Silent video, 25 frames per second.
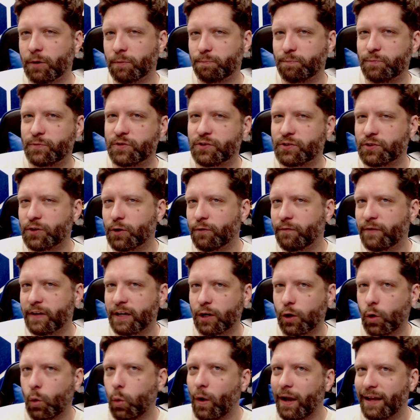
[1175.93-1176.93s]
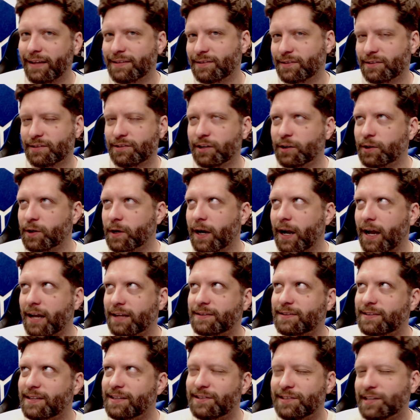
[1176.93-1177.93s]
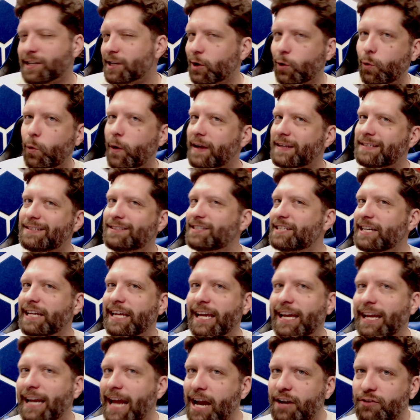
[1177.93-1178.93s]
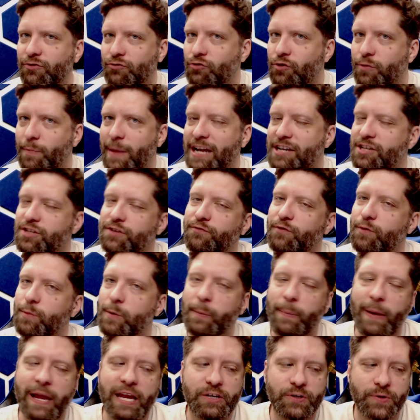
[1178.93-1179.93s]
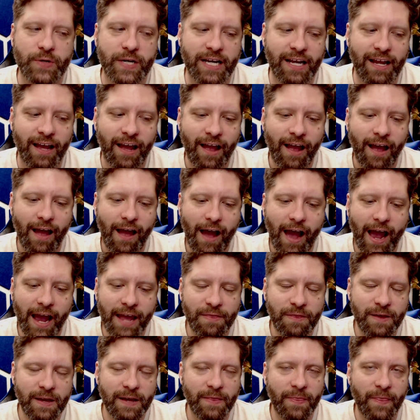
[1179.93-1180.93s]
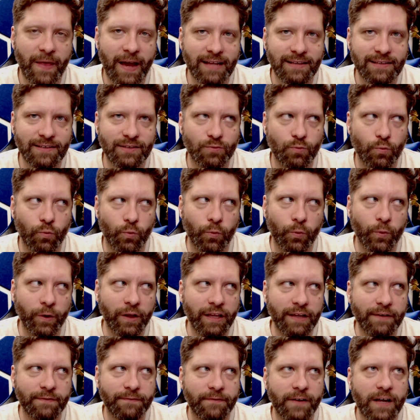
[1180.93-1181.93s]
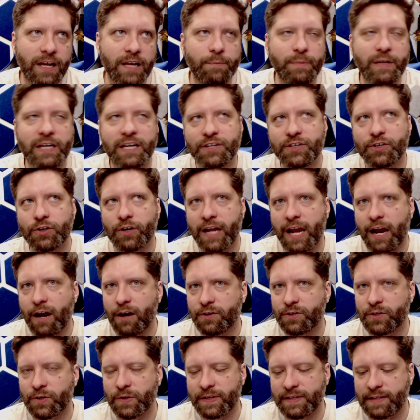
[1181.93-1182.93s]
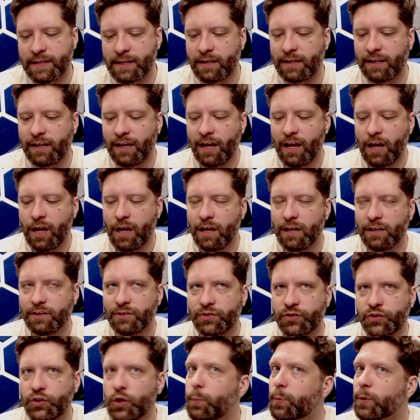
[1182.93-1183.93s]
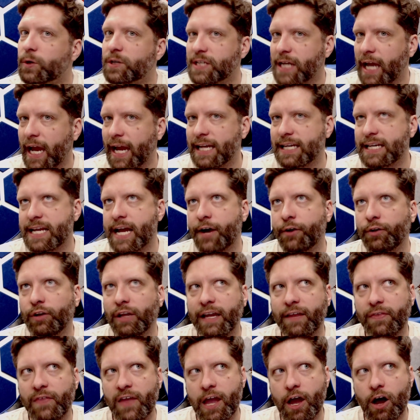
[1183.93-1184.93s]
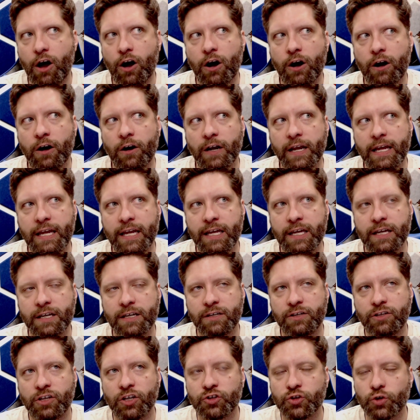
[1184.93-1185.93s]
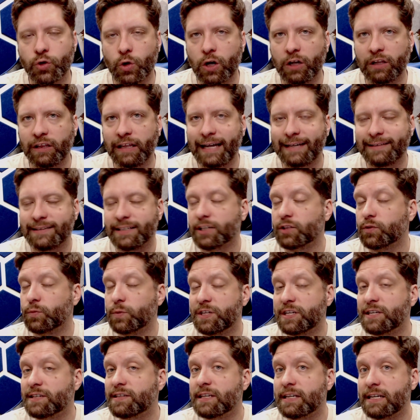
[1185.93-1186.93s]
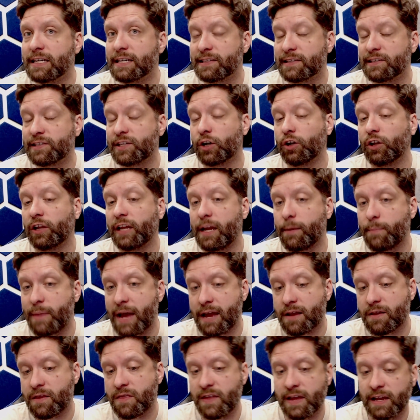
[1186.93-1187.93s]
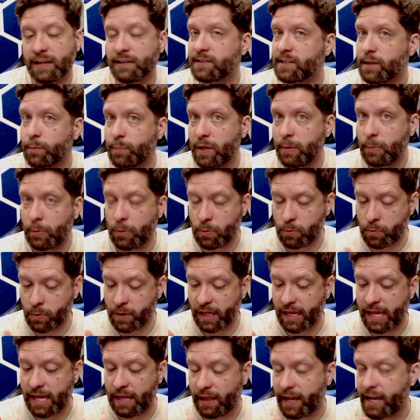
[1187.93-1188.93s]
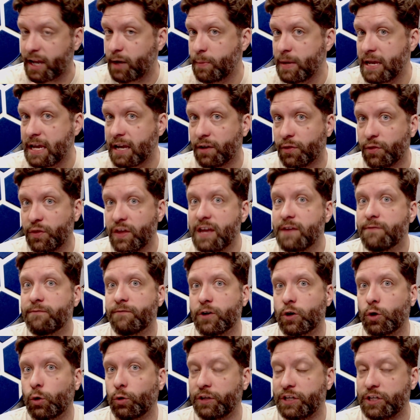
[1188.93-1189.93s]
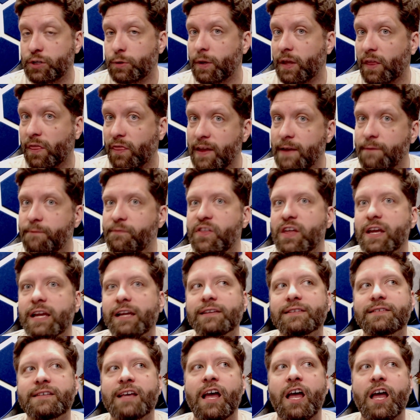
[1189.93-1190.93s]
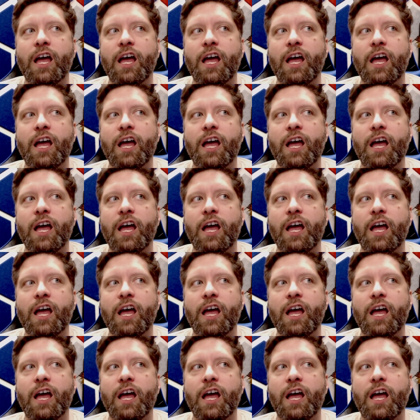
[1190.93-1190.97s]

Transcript: servant quests or assistant quests to get extra magic from a patron, I think that's really fun, because your character isn't super tied down like they are in Dungeon Crawl Classics, which isn't necessarily a bad thing. Some people really like being a thief and only doing thief things,